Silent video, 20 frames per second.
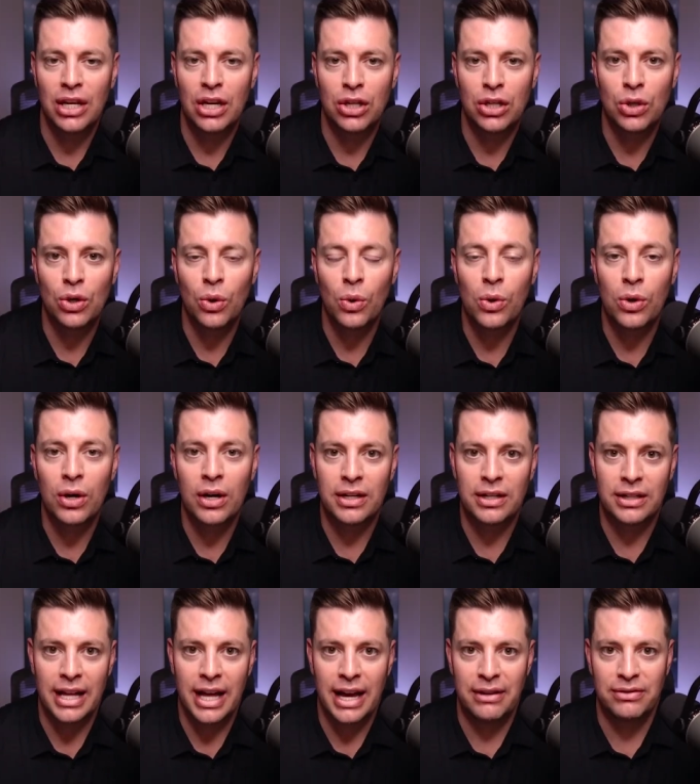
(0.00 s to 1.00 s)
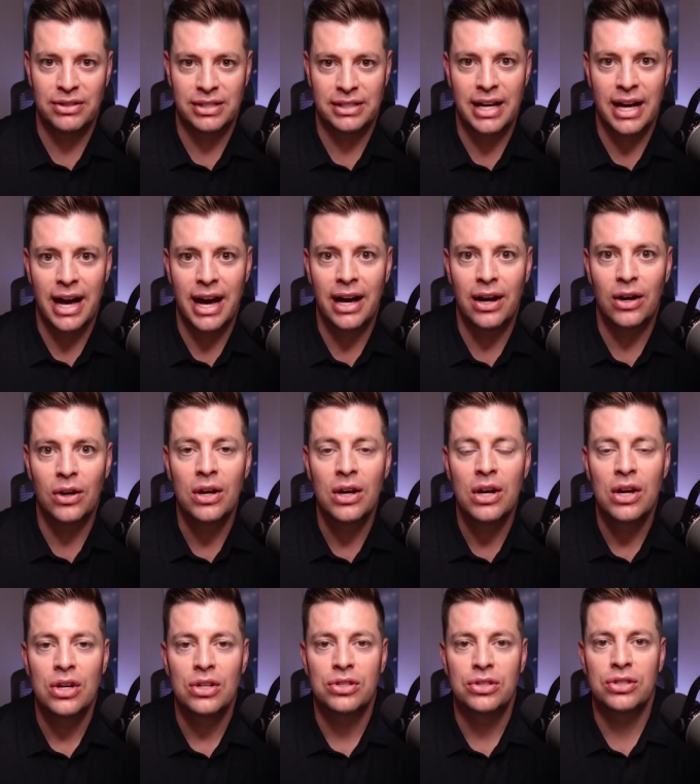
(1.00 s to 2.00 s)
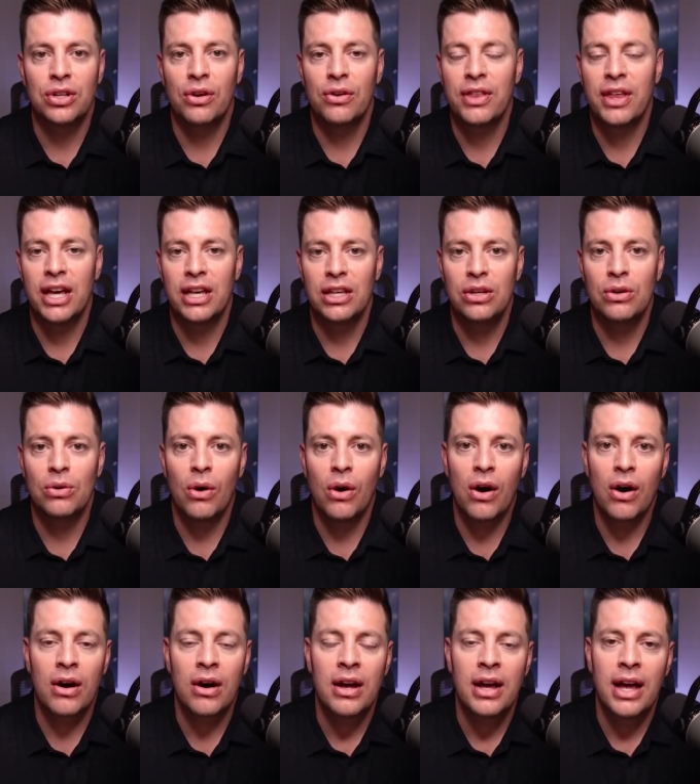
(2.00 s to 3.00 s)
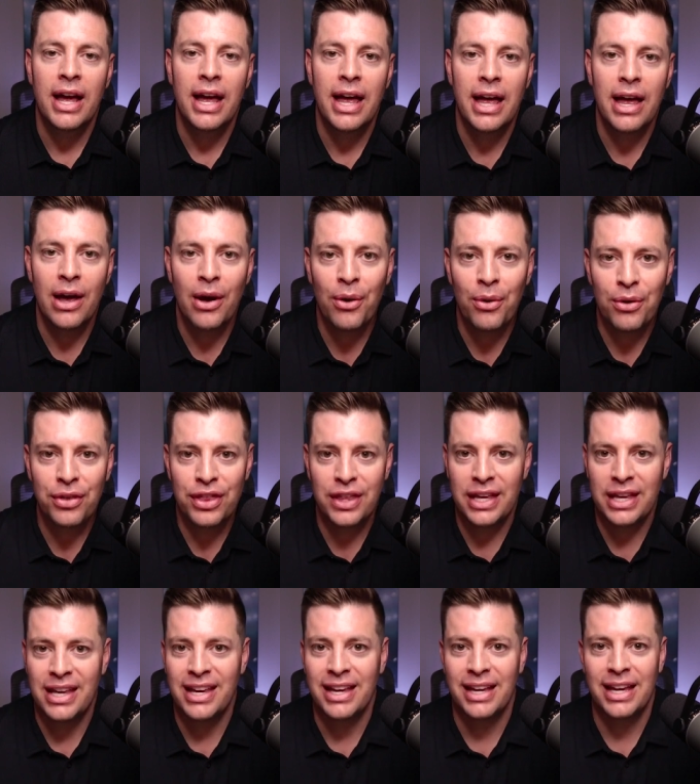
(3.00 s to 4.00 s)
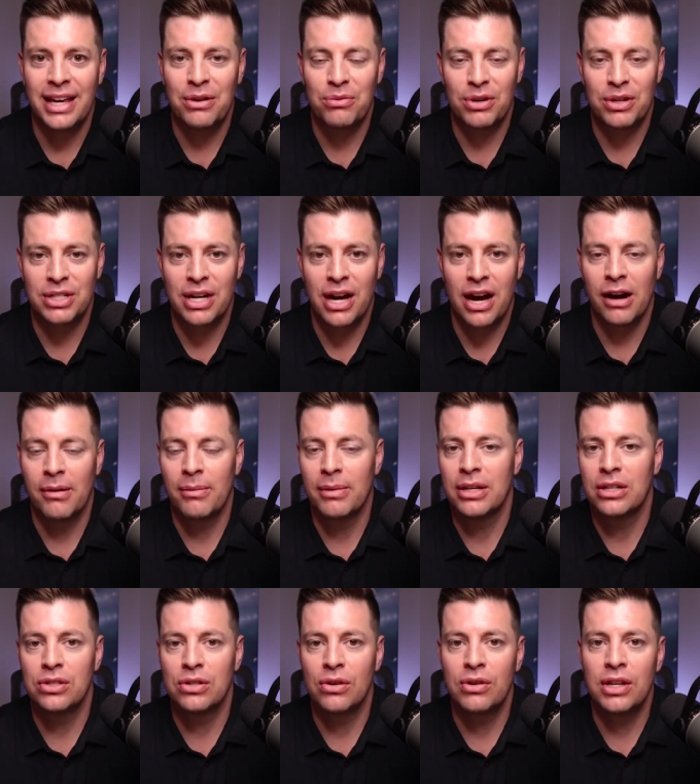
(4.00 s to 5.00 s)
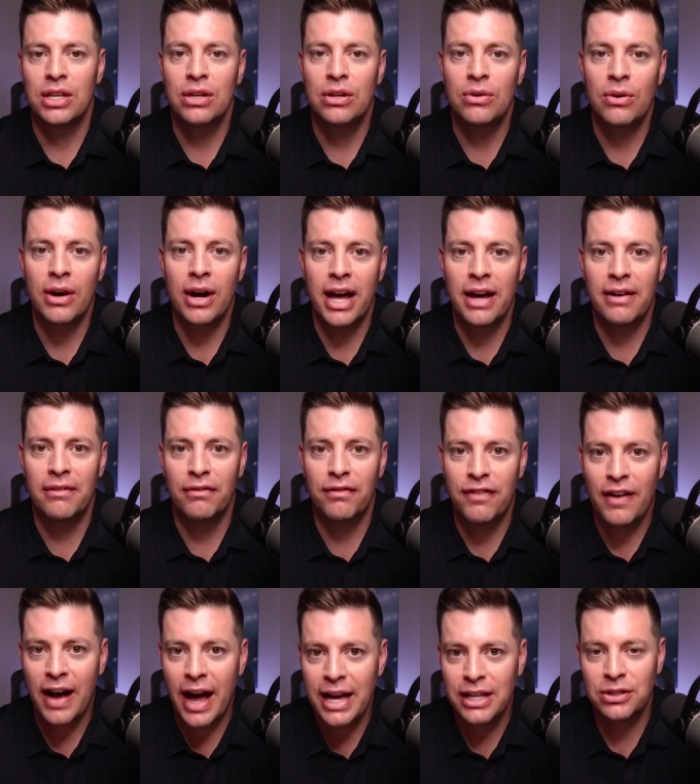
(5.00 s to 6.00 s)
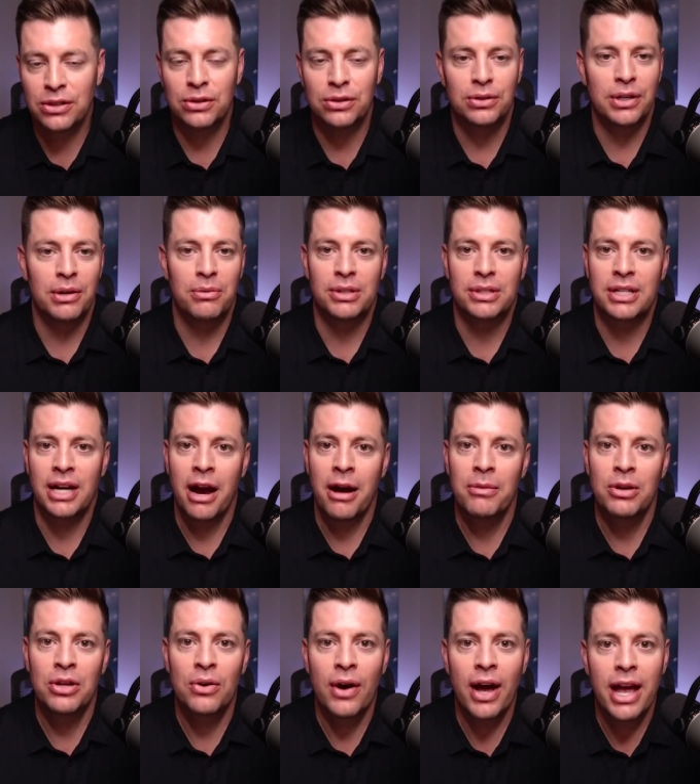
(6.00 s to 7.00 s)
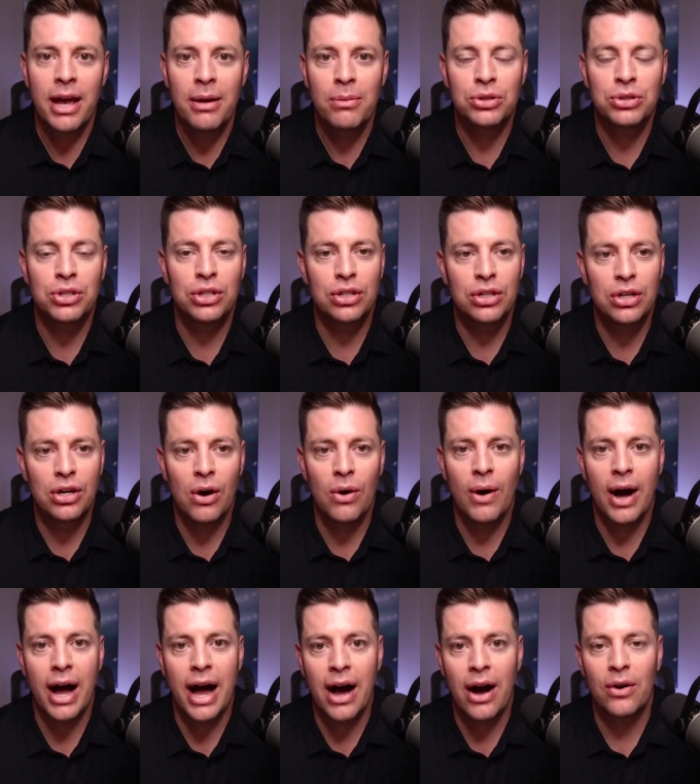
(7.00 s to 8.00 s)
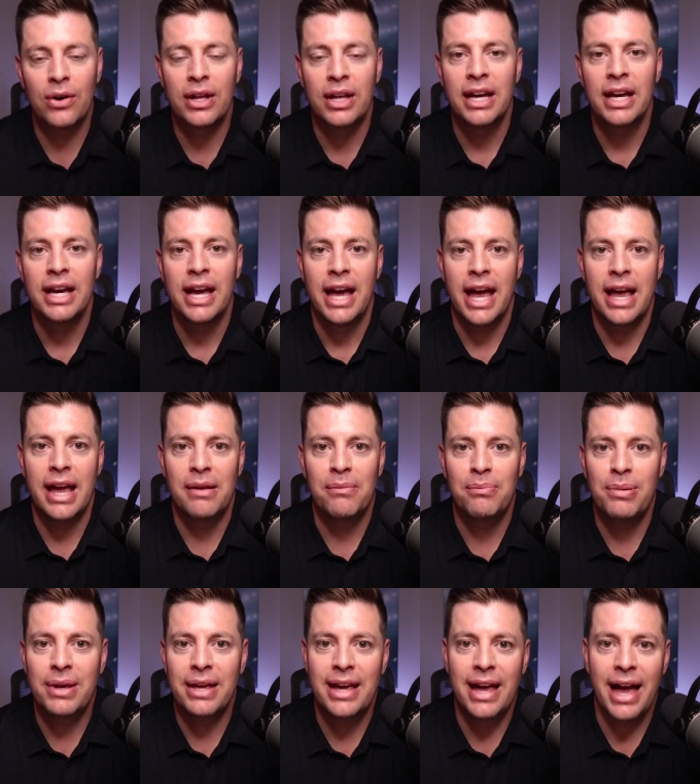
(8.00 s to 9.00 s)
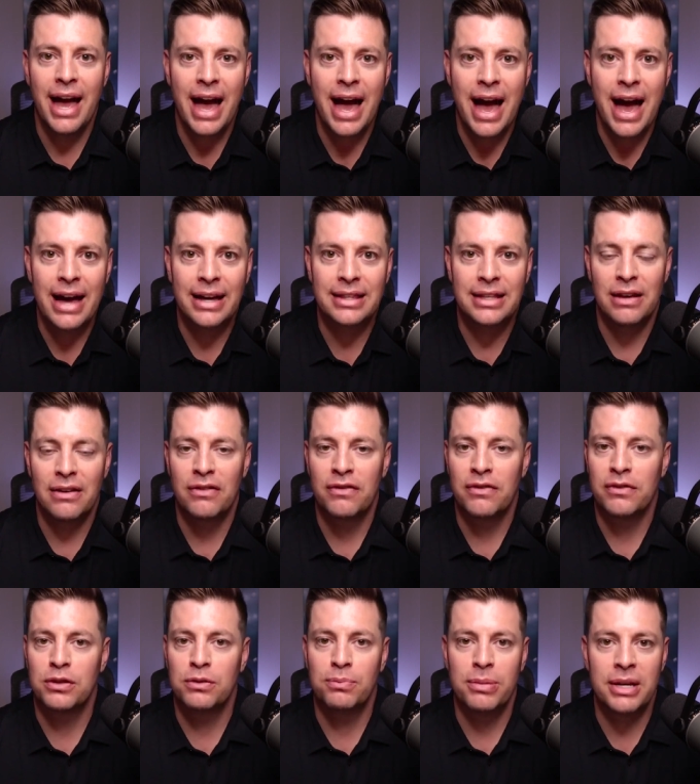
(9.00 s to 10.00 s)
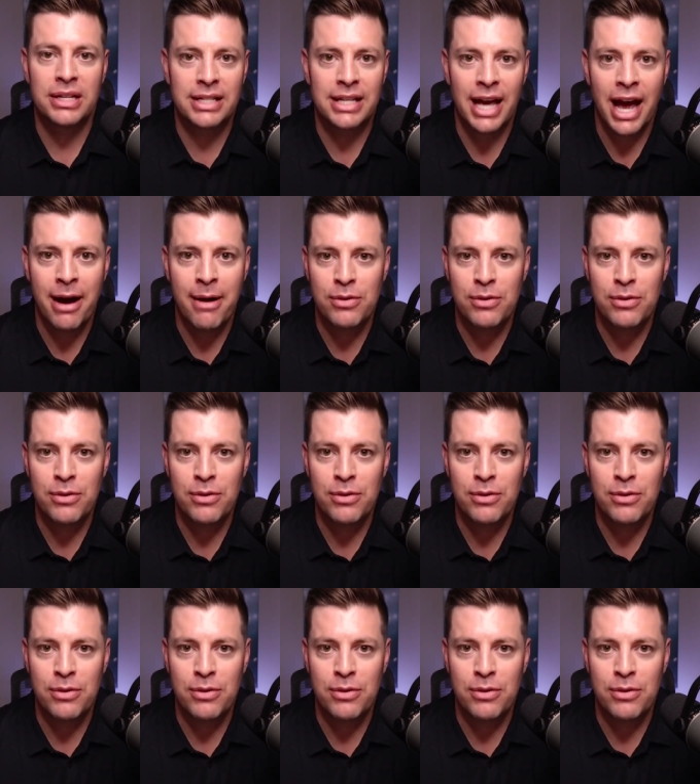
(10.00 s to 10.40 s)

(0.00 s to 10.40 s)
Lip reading: your lifestyle so that you are healthy in retirement, so that you are vital in retirement? You're able to go out and be active, spend time